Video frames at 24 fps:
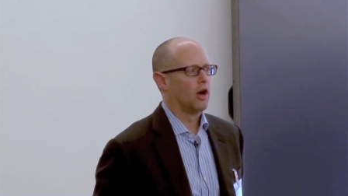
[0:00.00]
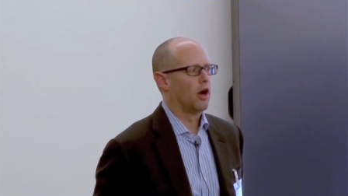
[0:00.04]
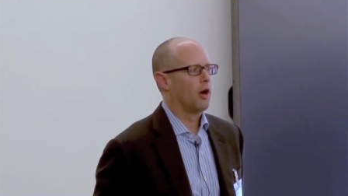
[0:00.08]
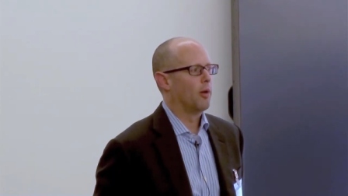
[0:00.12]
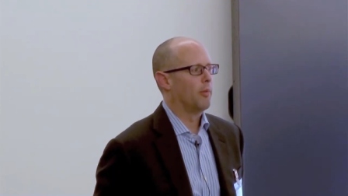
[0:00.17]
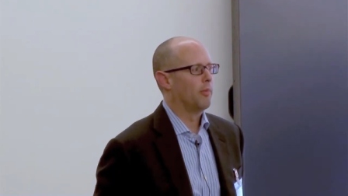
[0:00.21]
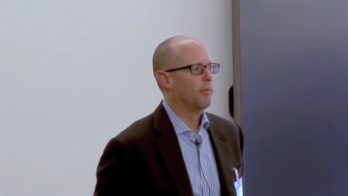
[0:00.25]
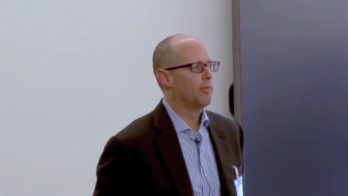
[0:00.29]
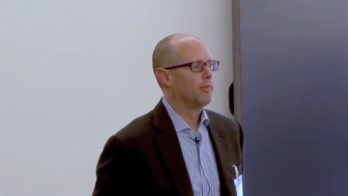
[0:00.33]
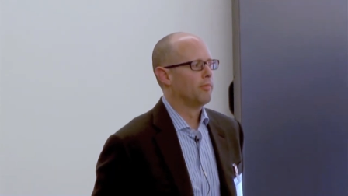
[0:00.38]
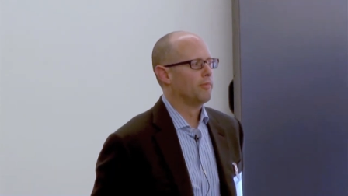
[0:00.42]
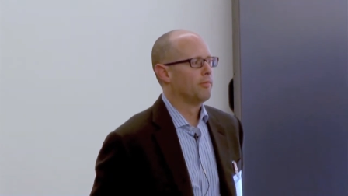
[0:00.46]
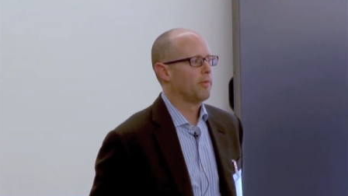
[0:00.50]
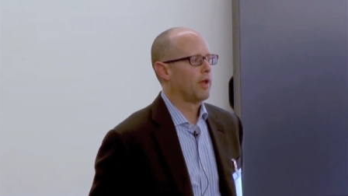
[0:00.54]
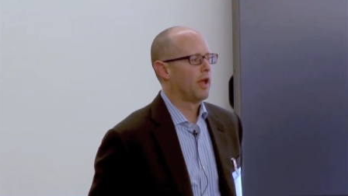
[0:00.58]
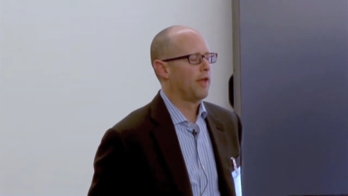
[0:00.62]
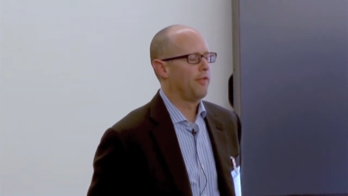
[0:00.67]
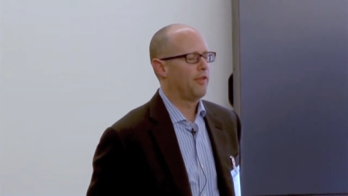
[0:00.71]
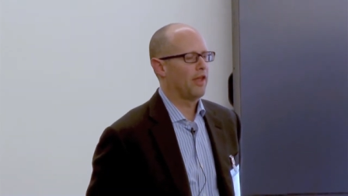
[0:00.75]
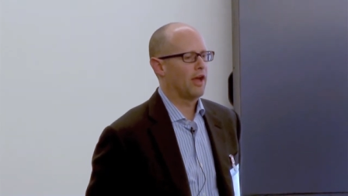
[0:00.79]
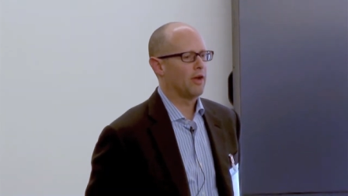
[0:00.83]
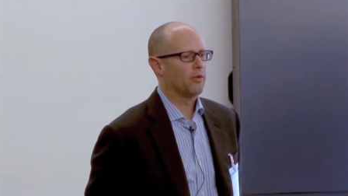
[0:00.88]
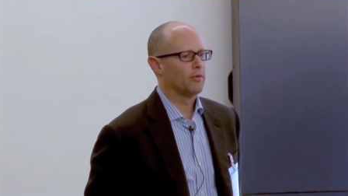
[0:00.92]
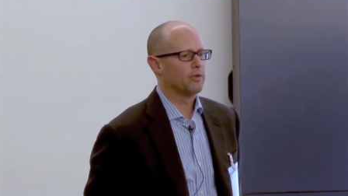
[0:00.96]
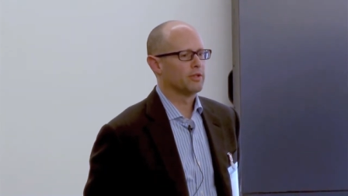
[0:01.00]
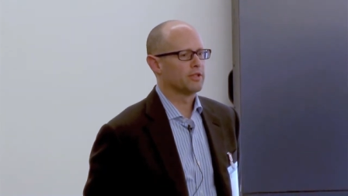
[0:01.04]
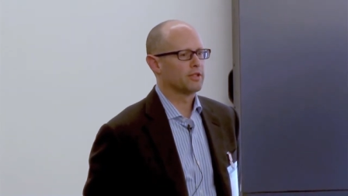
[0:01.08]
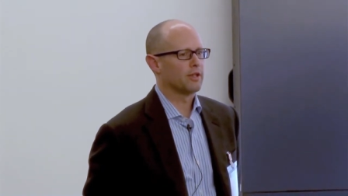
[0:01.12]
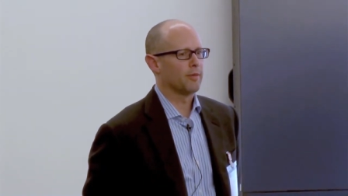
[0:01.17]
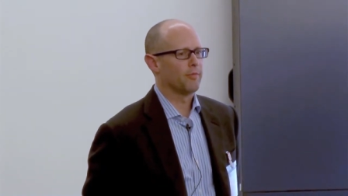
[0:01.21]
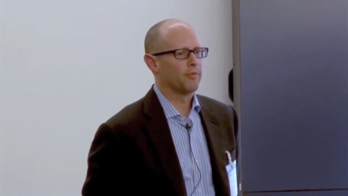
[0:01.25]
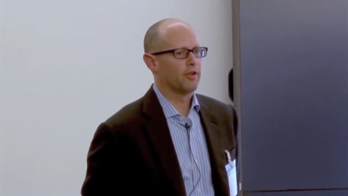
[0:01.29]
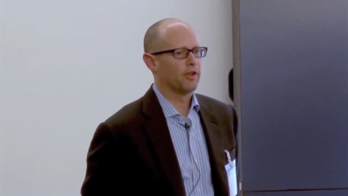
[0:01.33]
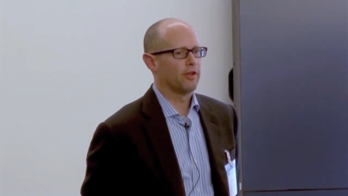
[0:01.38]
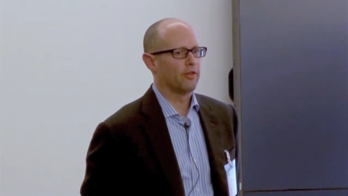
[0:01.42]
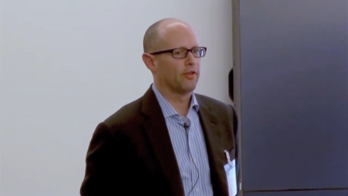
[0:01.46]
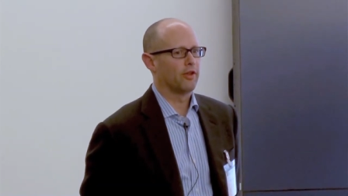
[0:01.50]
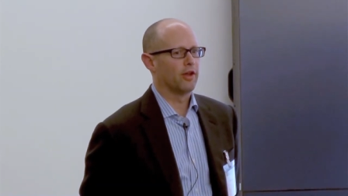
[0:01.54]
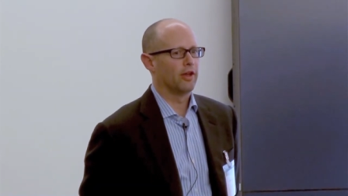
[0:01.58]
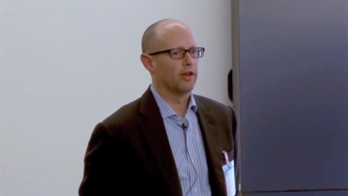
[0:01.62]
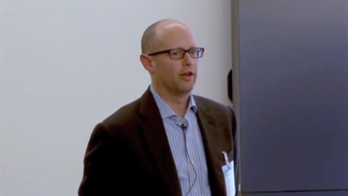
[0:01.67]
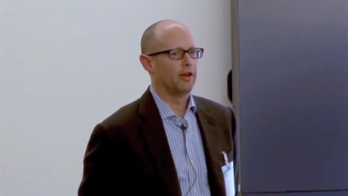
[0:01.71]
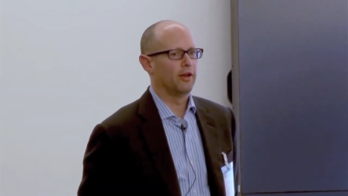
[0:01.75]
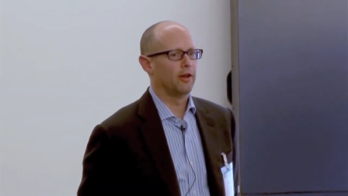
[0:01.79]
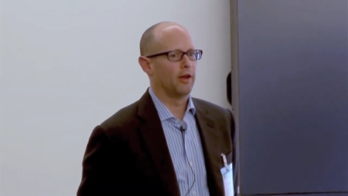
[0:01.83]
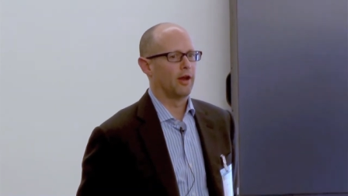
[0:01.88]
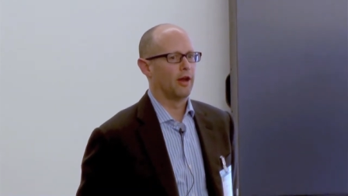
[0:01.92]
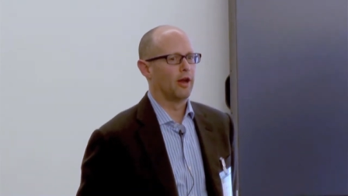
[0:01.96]
Um, and that was something
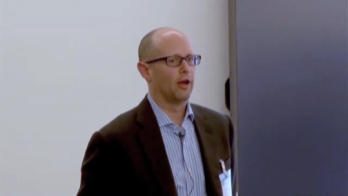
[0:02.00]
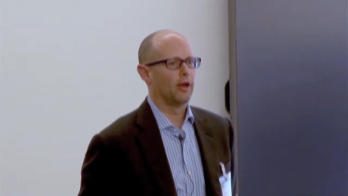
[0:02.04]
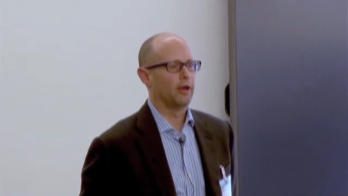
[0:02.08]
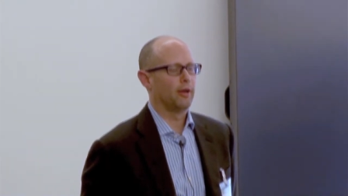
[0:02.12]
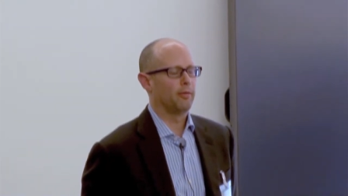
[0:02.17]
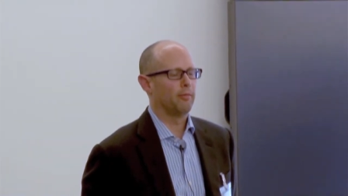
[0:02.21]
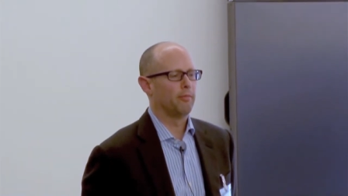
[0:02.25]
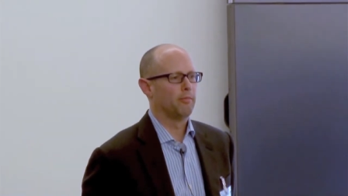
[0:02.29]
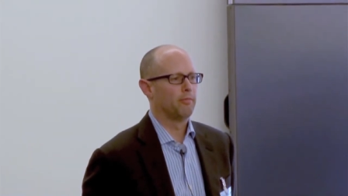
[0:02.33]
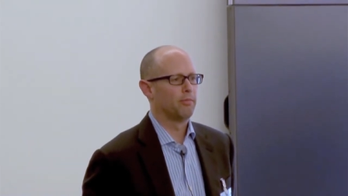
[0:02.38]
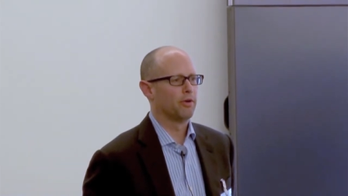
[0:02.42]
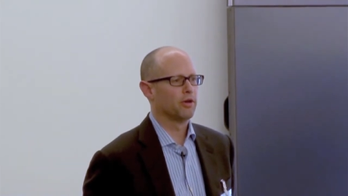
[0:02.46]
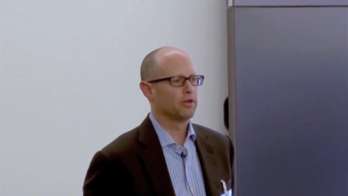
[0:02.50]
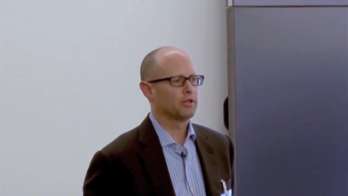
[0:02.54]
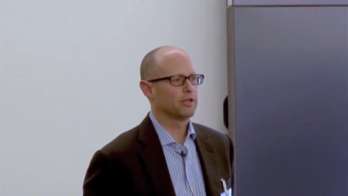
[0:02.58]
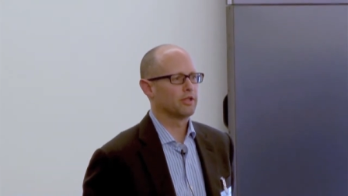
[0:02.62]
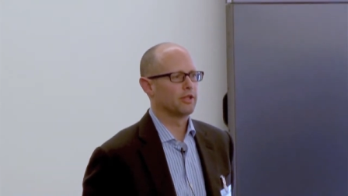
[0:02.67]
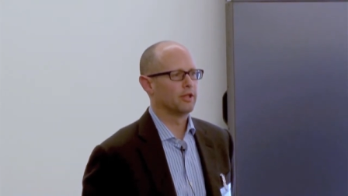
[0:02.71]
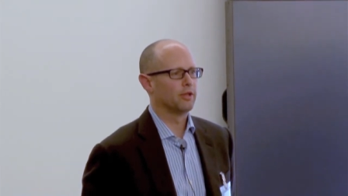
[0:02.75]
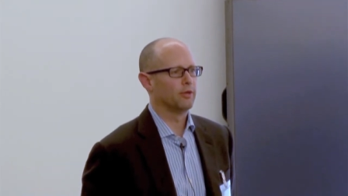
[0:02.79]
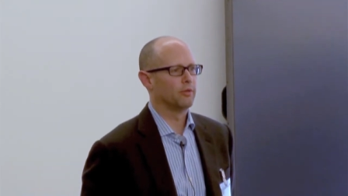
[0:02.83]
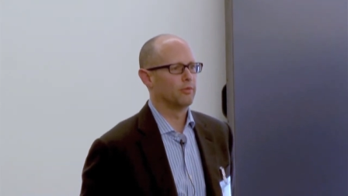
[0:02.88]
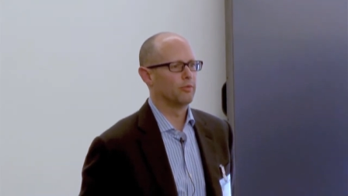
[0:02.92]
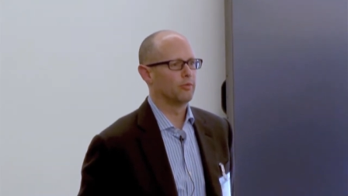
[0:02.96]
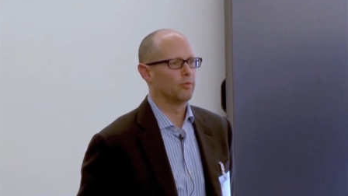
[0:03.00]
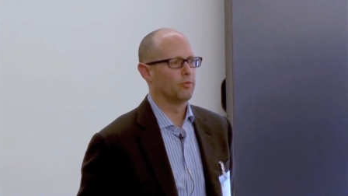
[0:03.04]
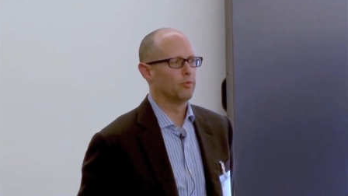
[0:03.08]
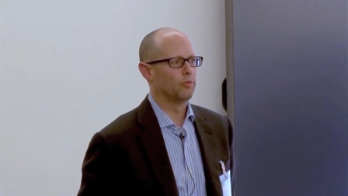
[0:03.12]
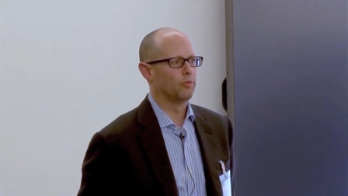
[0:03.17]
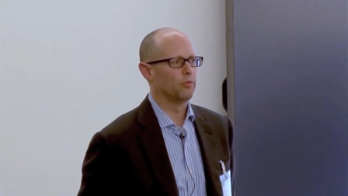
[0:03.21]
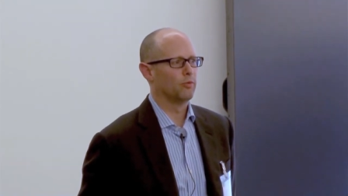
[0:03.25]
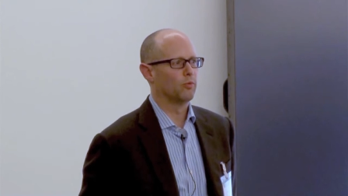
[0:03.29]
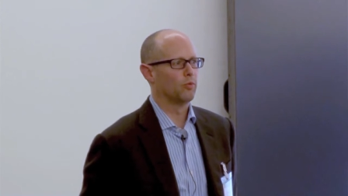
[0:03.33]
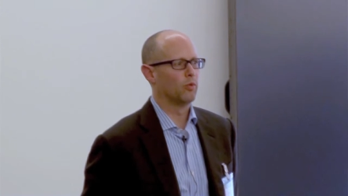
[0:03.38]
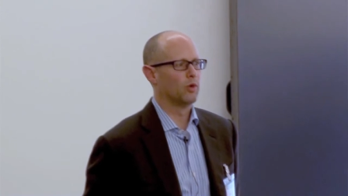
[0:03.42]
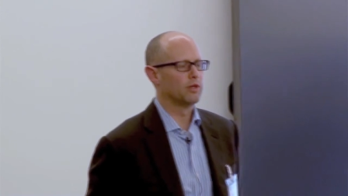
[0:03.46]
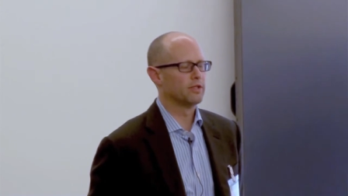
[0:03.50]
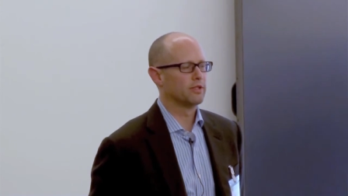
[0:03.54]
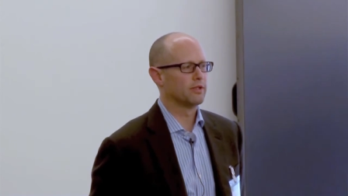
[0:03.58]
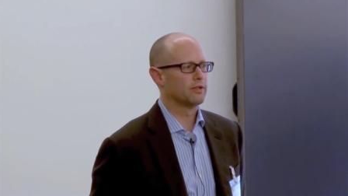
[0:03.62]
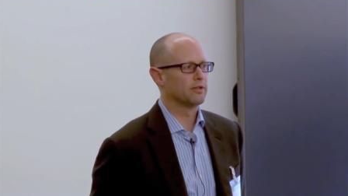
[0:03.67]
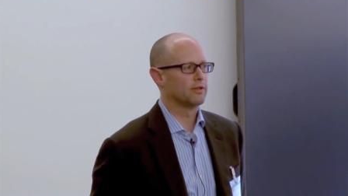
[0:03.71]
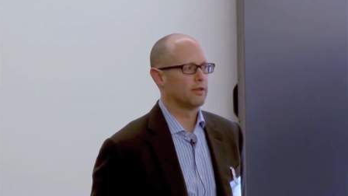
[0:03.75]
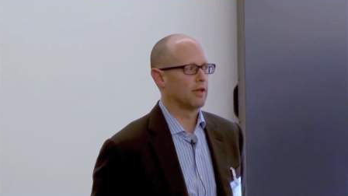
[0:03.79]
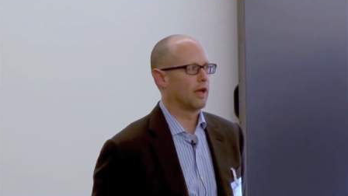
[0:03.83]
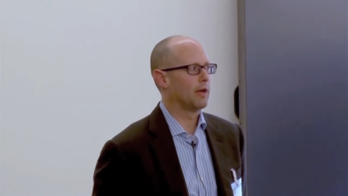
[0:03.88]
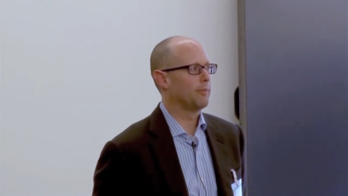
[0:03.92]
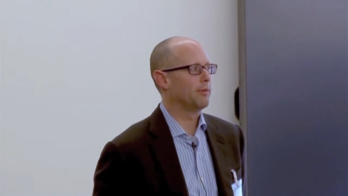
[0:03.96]
that I personally
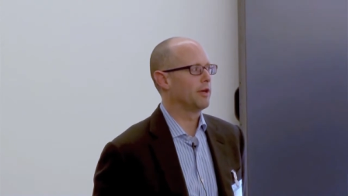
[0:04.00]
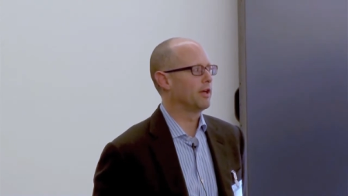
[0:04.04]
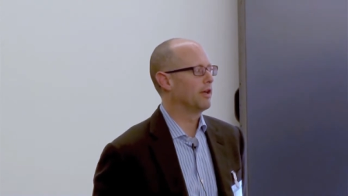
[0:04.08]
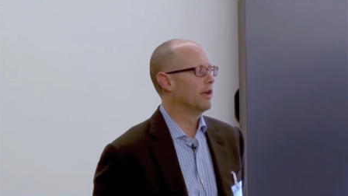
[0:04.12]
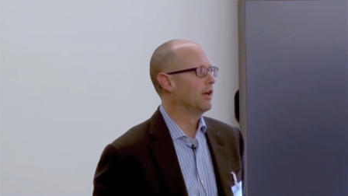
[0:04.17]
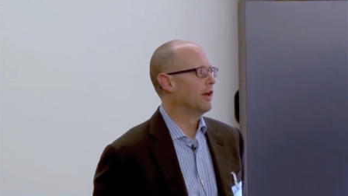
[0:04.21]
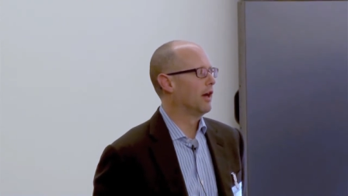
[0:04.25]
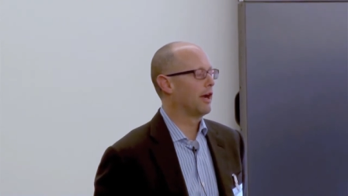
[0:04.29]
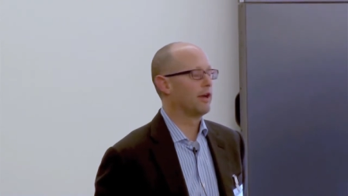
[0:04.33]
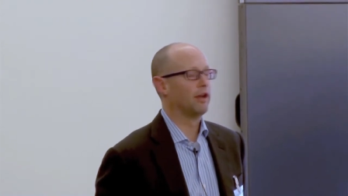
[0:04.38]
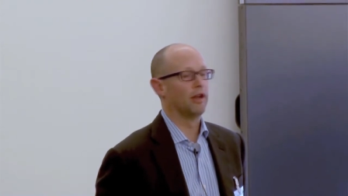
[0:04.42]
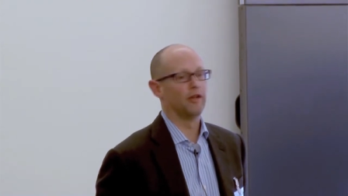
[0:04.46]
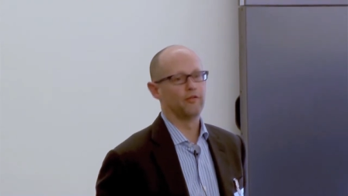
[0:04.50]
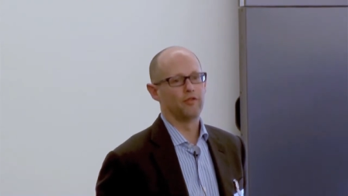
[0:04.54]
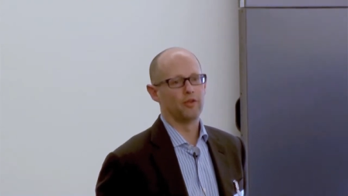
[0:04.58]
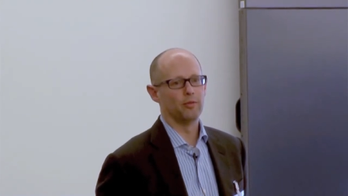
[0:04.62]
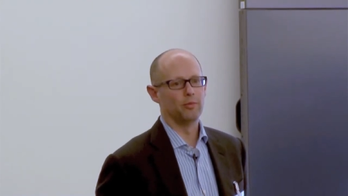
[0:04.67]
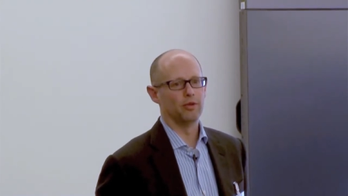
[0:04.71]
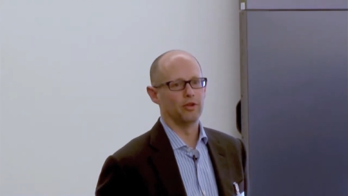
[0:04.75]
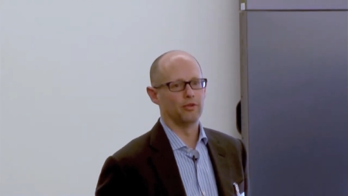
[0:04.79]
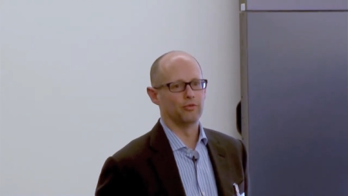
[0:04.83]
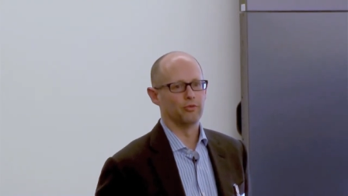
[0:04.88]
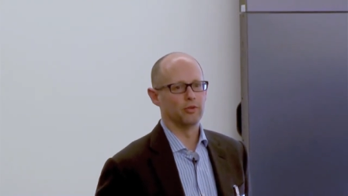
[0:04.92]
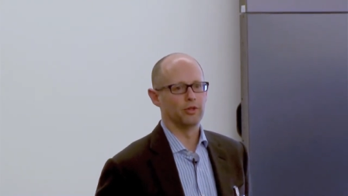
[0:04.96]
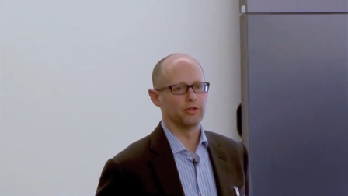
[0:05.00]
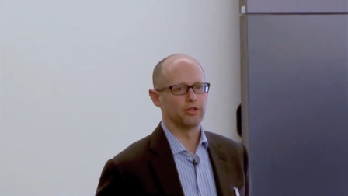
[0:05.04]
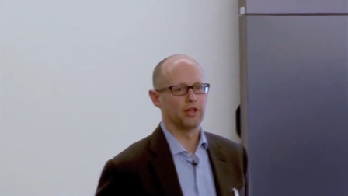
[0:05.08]
was, I mean, I'd love to build